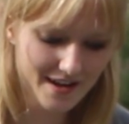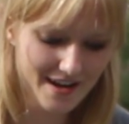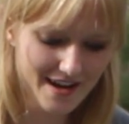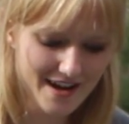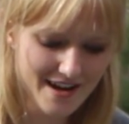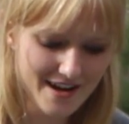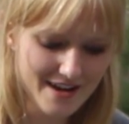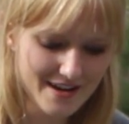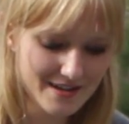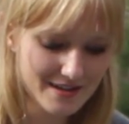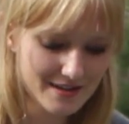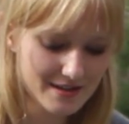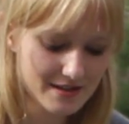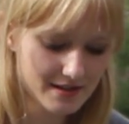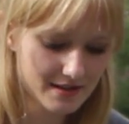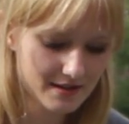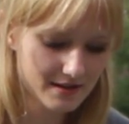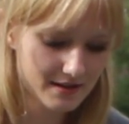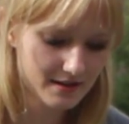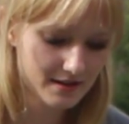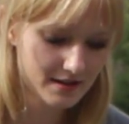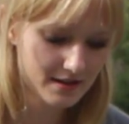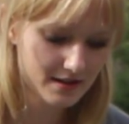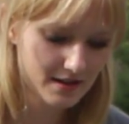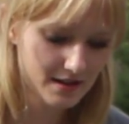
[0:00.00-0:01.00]
And
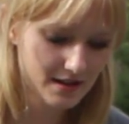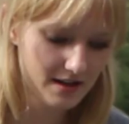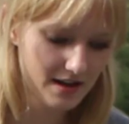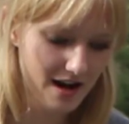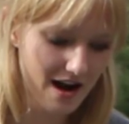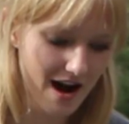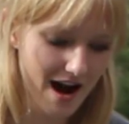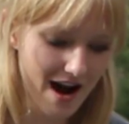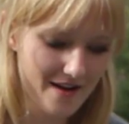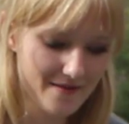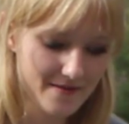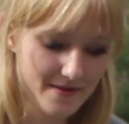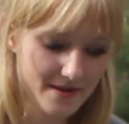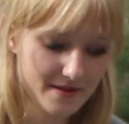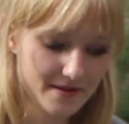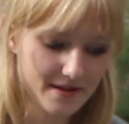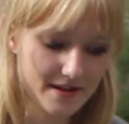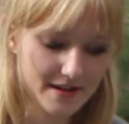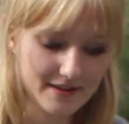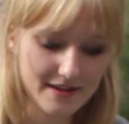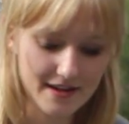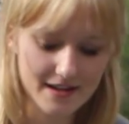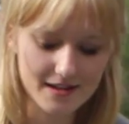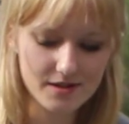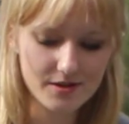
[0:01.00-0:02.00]
I feel
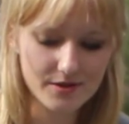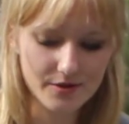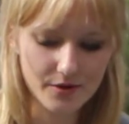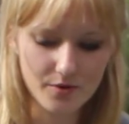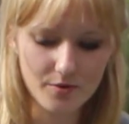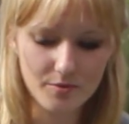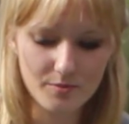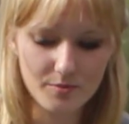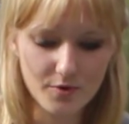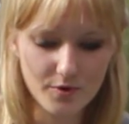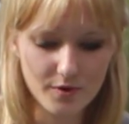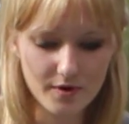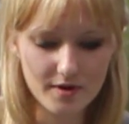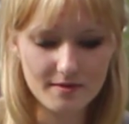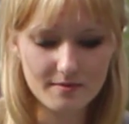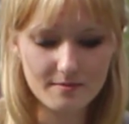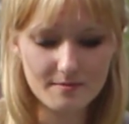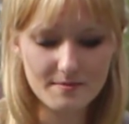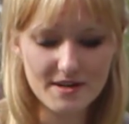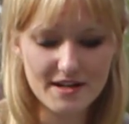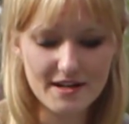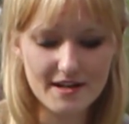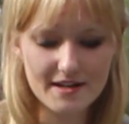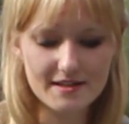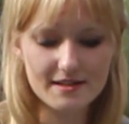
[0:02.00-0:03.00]
like that's so
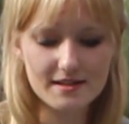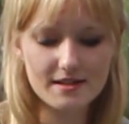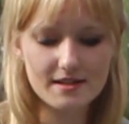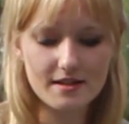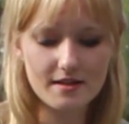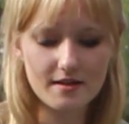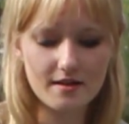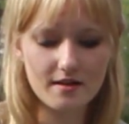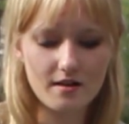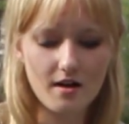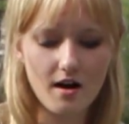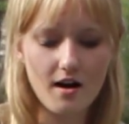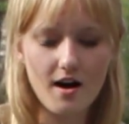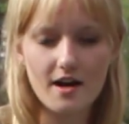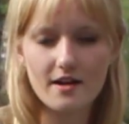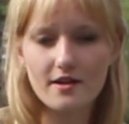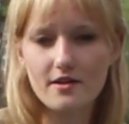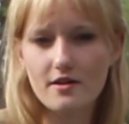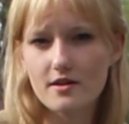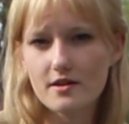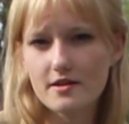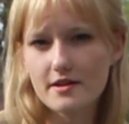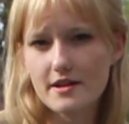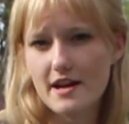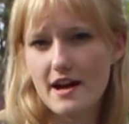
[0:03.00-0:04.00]
important because God
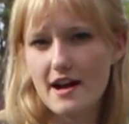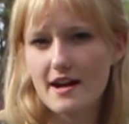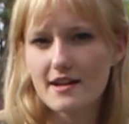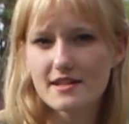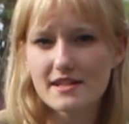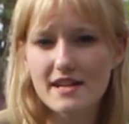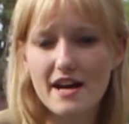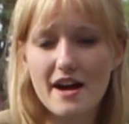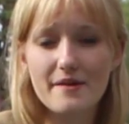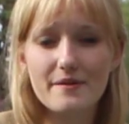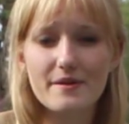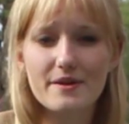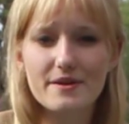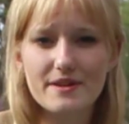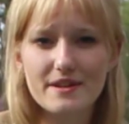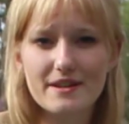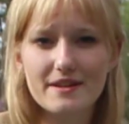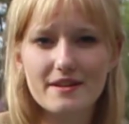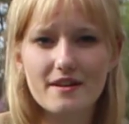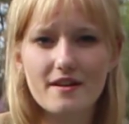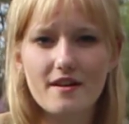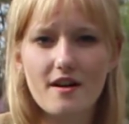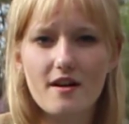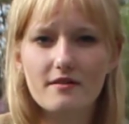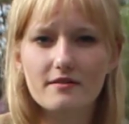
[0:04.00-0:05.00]
already has everything
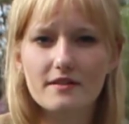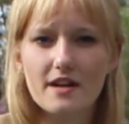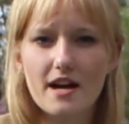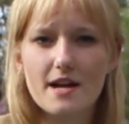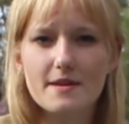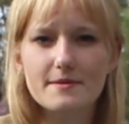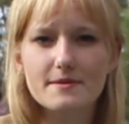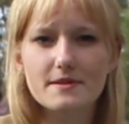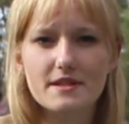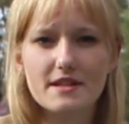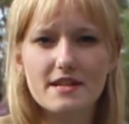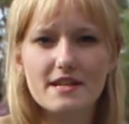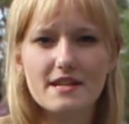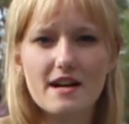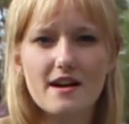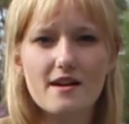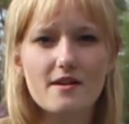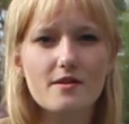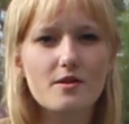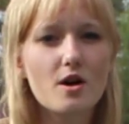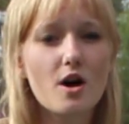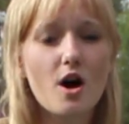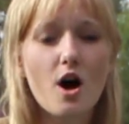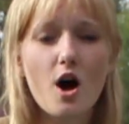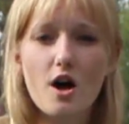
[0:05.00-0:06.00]
in our lives laid
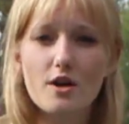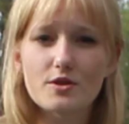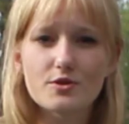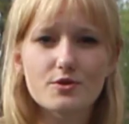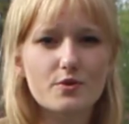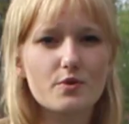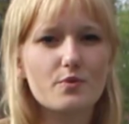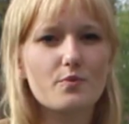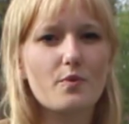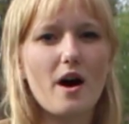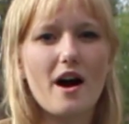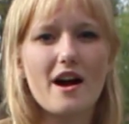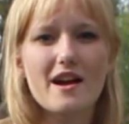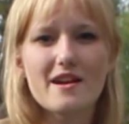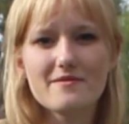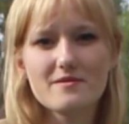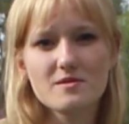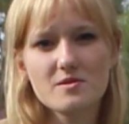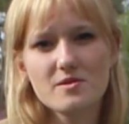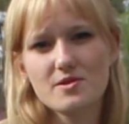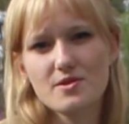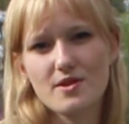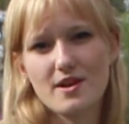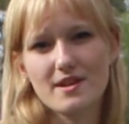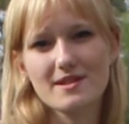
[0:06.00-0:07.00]
out, so why
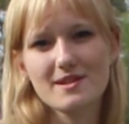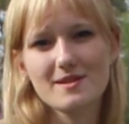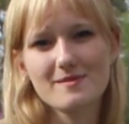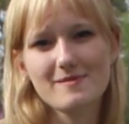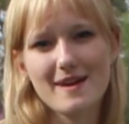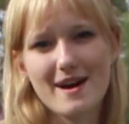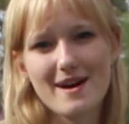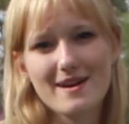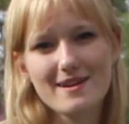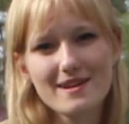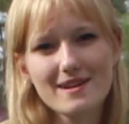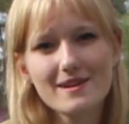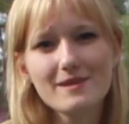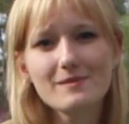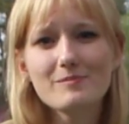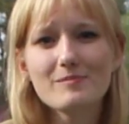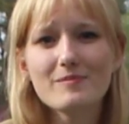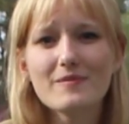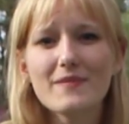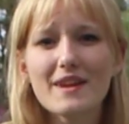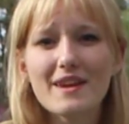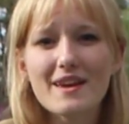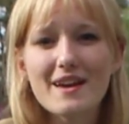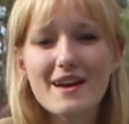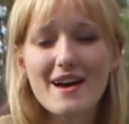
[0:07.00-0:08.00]
even stress about it?
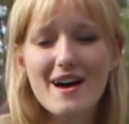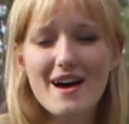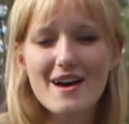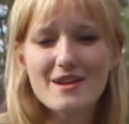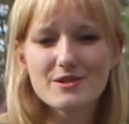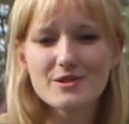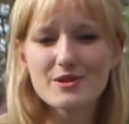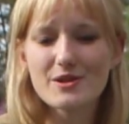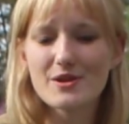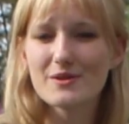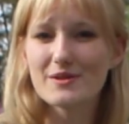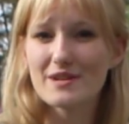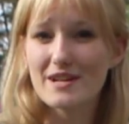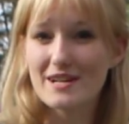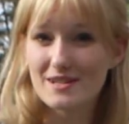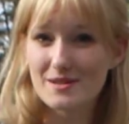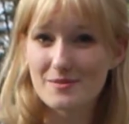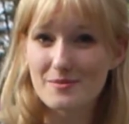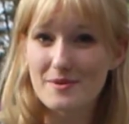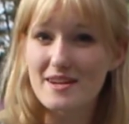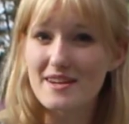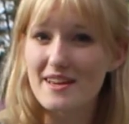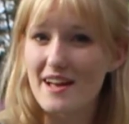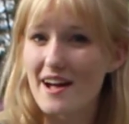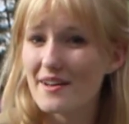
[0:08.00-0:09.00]
So
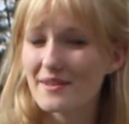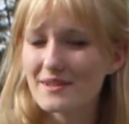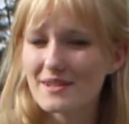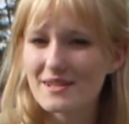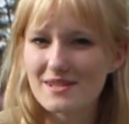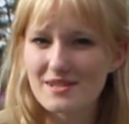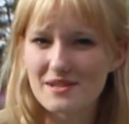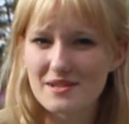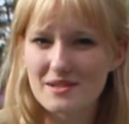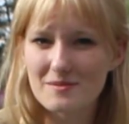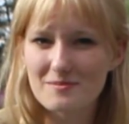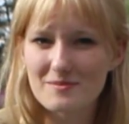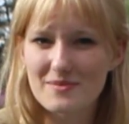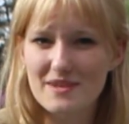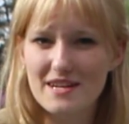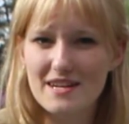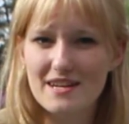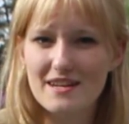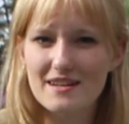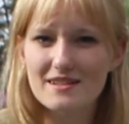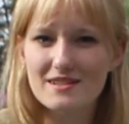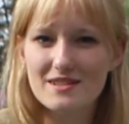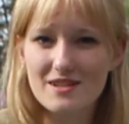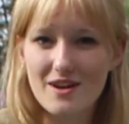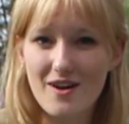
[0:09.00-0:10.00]
next week, Ellie's going to
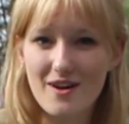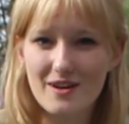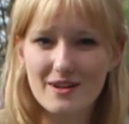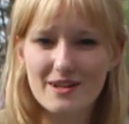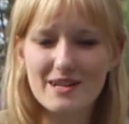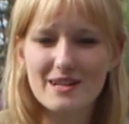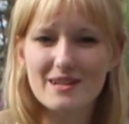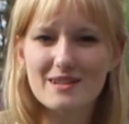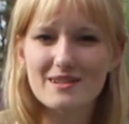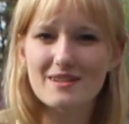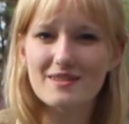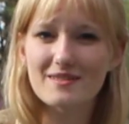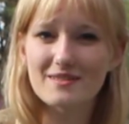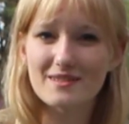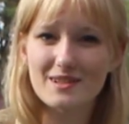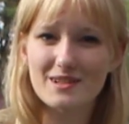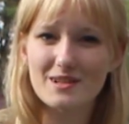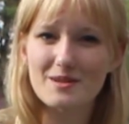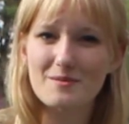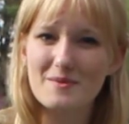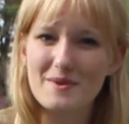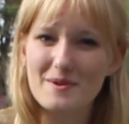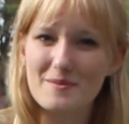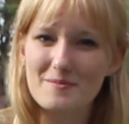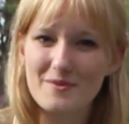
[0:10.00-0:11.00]
be talking a
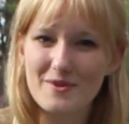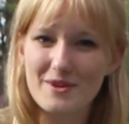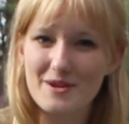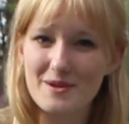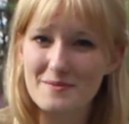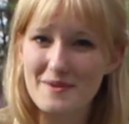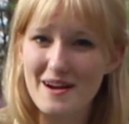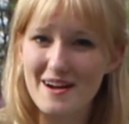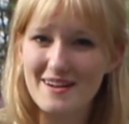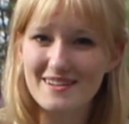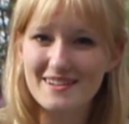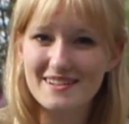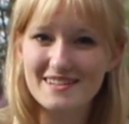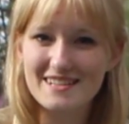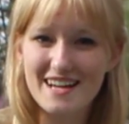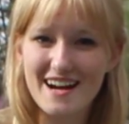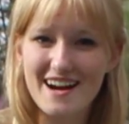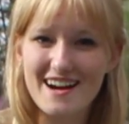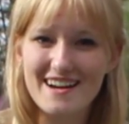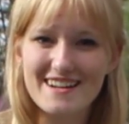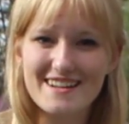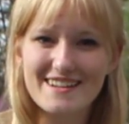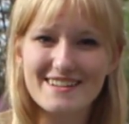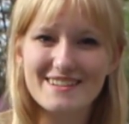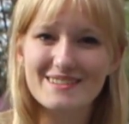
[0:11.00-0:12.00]
little bit more about
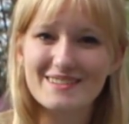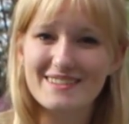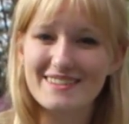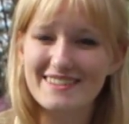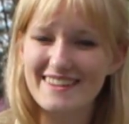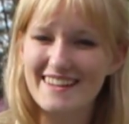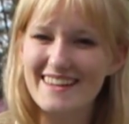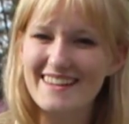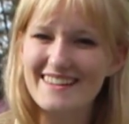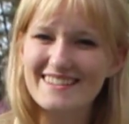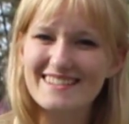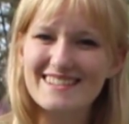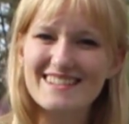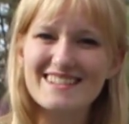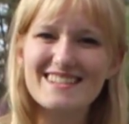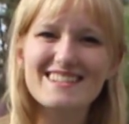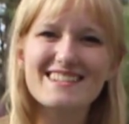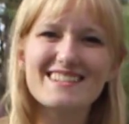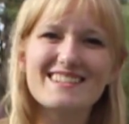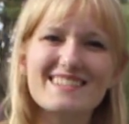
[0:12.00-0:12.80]
anxiety. Thanks.